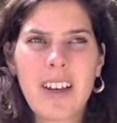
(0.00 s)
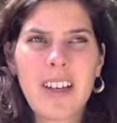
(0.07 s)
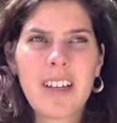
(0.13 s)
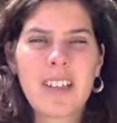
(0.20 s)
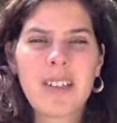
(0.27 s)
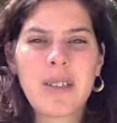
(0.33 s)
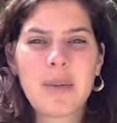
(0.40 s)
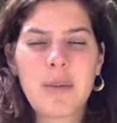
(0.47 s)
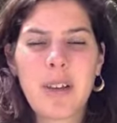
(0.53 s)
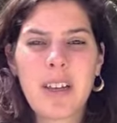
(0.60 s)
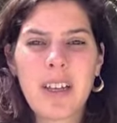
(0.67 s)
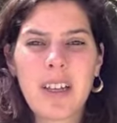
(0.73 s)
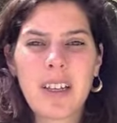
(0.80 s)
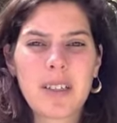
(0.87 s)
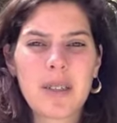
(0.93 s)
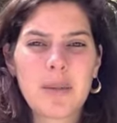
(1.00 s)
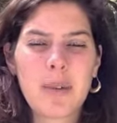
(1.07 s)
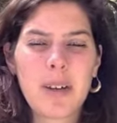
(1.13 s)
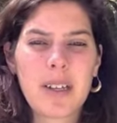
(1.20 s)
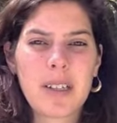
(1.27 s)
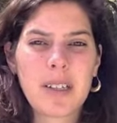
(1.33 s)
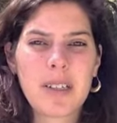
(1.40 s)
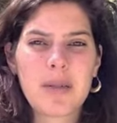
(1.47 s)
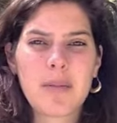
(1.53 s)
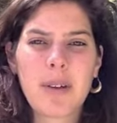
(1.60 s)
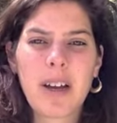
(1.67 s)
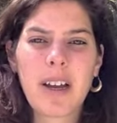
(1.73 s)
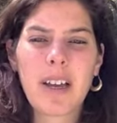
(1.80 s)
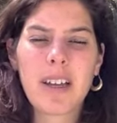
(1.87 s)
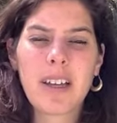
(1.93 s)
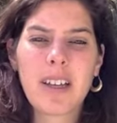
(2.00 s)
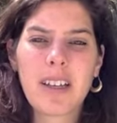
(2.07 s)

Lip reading: This is being expressed by